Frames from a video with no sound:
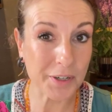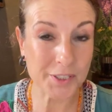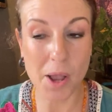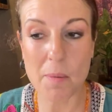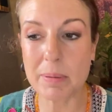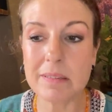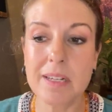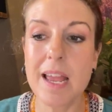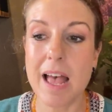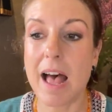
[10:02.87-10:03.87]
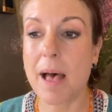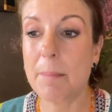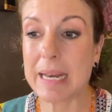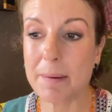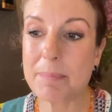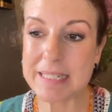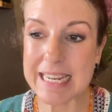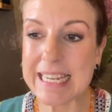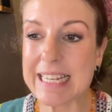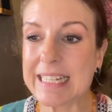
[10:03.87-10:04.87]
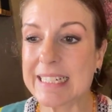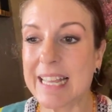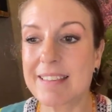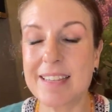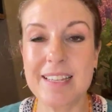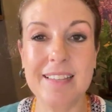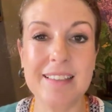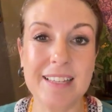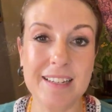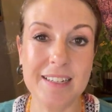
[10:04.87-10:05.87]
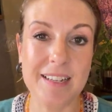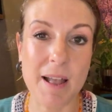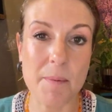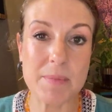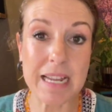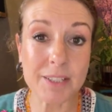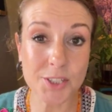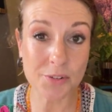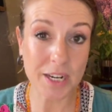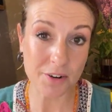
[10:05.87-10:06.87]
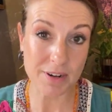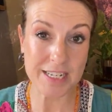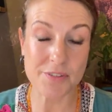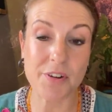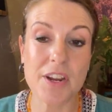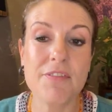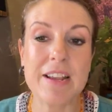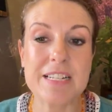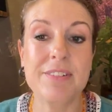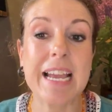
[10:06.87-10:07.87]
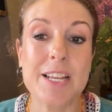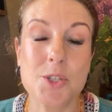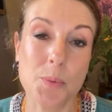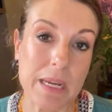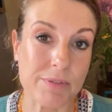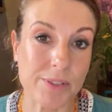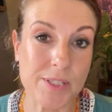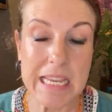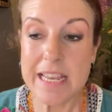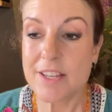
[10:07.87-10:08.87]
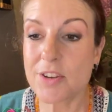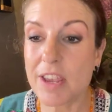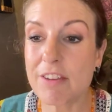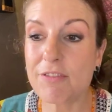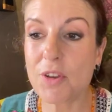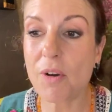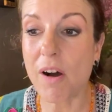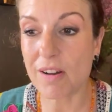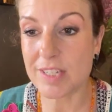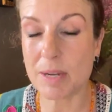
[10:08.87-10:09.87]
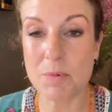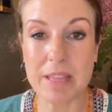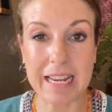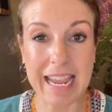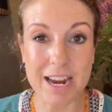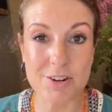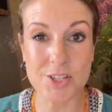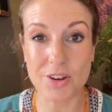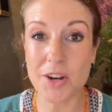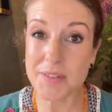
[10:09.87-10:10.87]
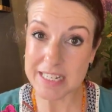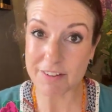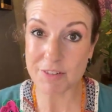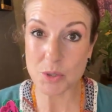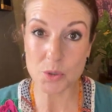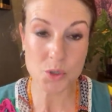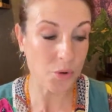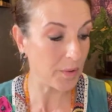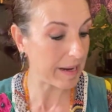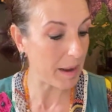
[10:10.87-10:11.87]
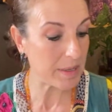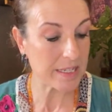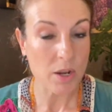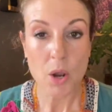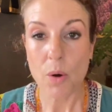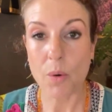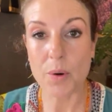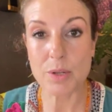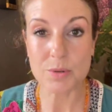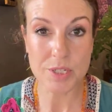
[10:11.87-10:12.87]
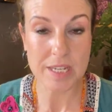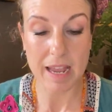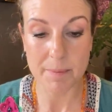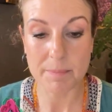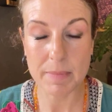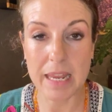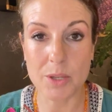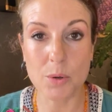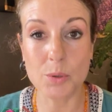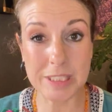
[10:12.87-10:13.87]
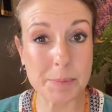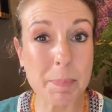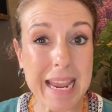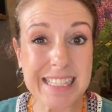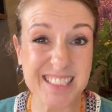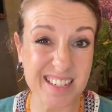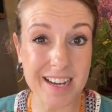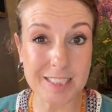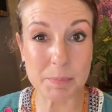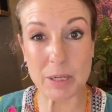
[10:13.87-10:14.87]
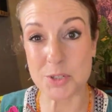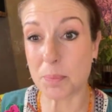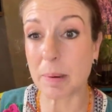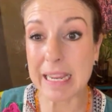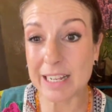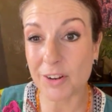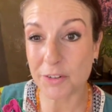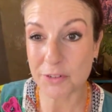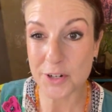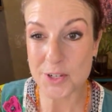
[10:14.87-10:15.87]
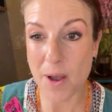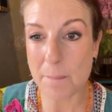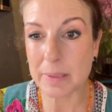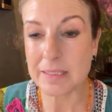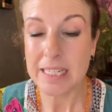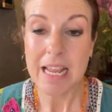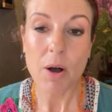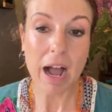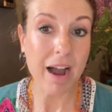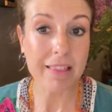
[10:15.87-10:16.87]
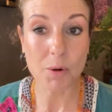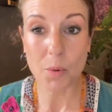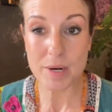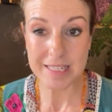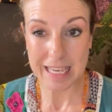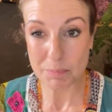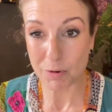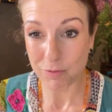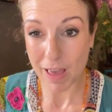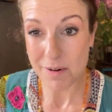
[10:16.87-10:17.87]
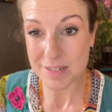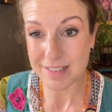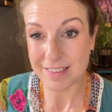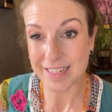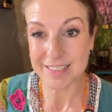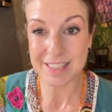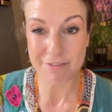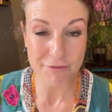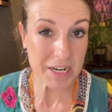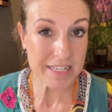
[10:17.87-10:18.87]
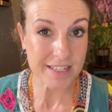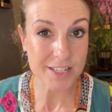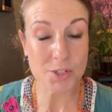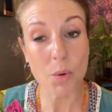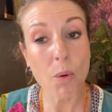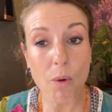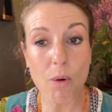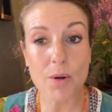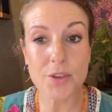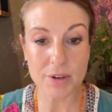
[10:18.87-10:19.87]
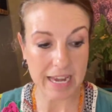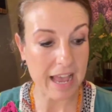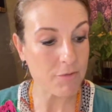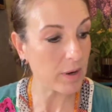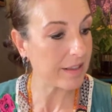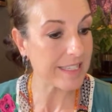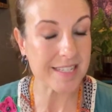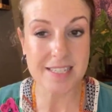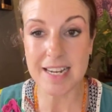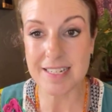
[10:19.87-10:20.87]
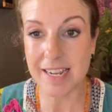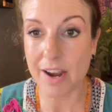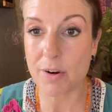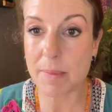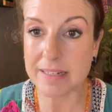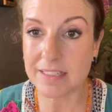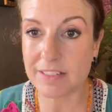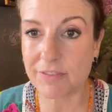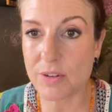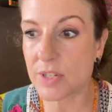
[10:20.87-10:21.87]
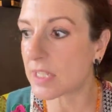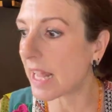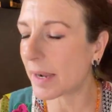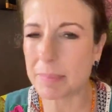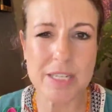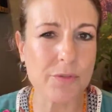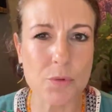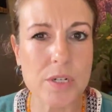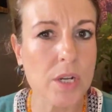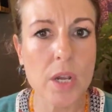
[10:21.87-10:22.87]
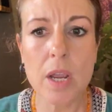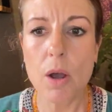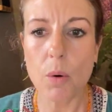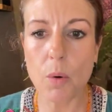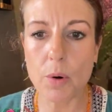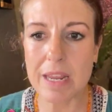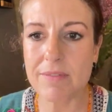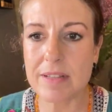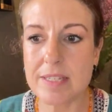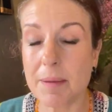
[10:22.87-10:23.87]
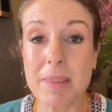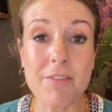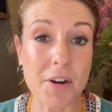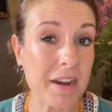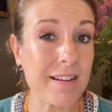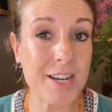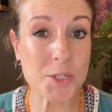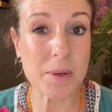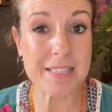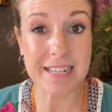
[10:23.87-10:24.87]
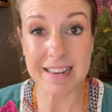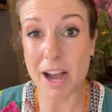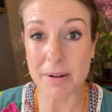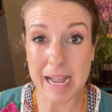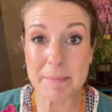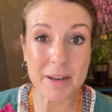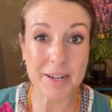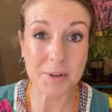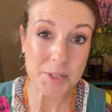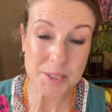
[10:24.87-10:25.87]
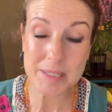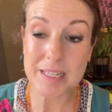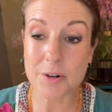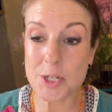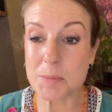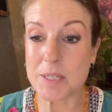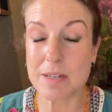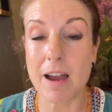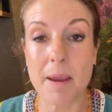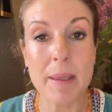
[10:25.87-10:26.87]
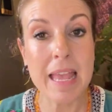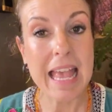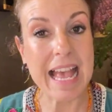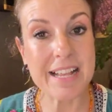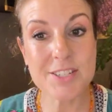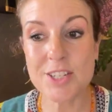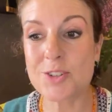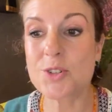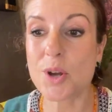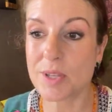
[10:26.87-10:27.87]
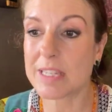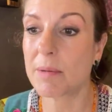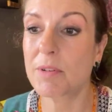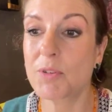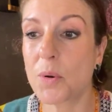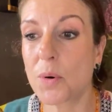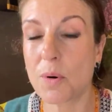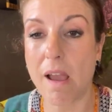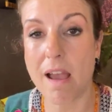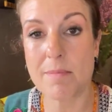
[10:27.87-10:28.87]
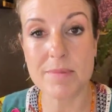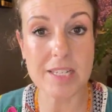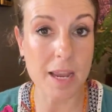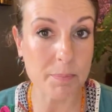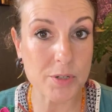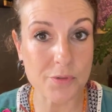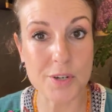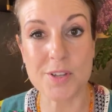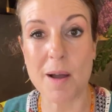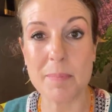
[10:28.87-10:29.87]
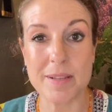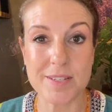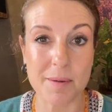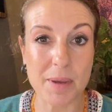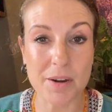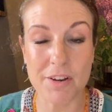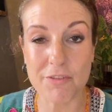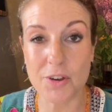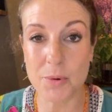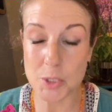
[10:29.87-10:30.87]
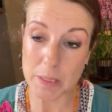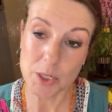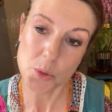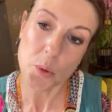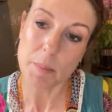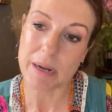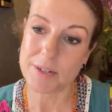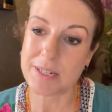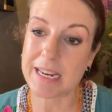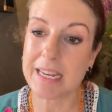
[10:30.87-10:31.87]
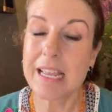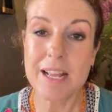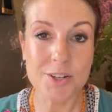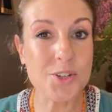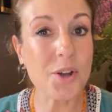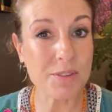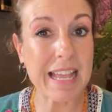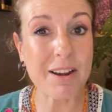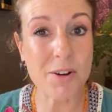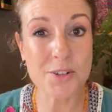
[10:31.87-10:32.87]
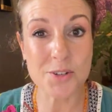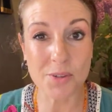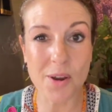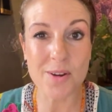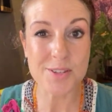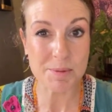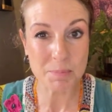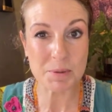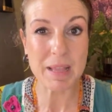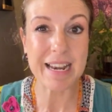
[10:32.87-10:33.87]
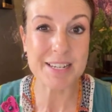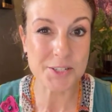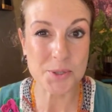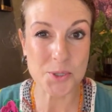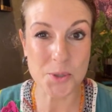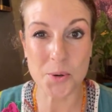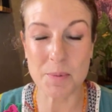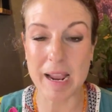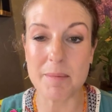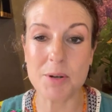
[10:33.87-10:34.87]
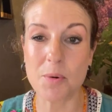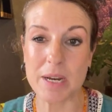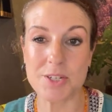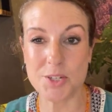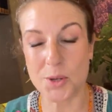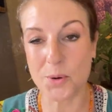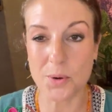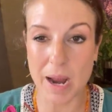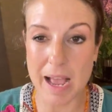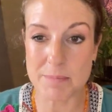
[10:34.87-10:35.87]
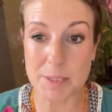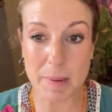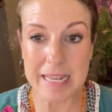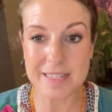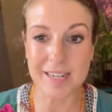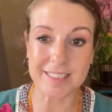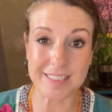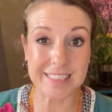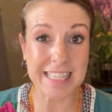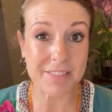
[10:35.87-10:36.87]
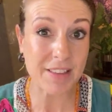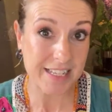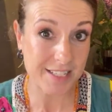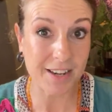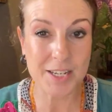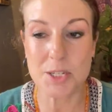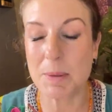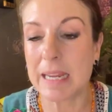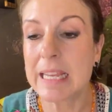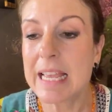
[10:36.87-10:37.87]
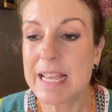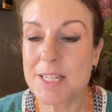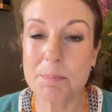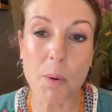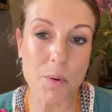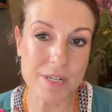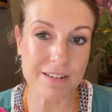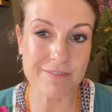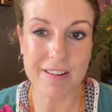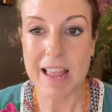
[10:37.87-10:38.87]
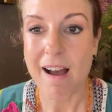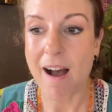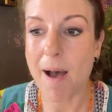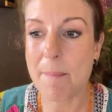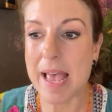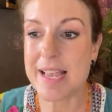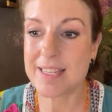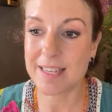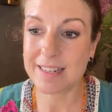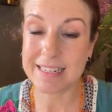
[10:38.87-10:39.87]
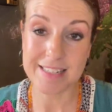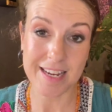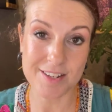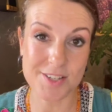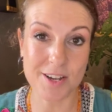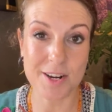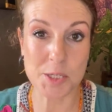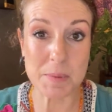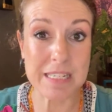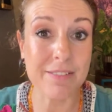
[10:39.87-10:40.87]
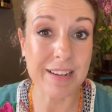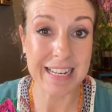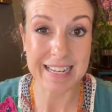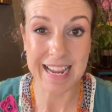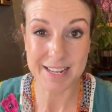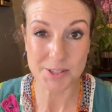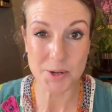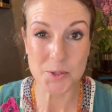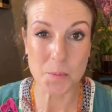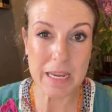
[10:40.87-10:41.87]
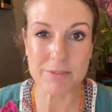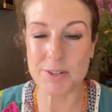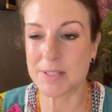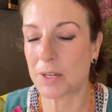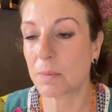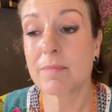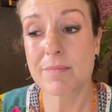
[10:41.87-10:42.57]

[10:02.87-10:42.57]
example, but in particular, the Delta-3-carene is very effective against weevils. So if you are someone that carries a lot of stuff in your storeroom cupboard or in your spenskas because you bake a lot, for example, either always keep your flowers and things in the freezers, or you can have one of these static aromatic diffusers like a piece of wood, or even some of the very nice ones that now come out at Christmas time, and just dot some of your Cyprus, for example, and Siberian Fur, which we're going to talk about today. Dot that onto those and put that into your storeroom cupboard or into your spenskas, and see if that's going to be supportive as an insecticidal specifically against those weevils that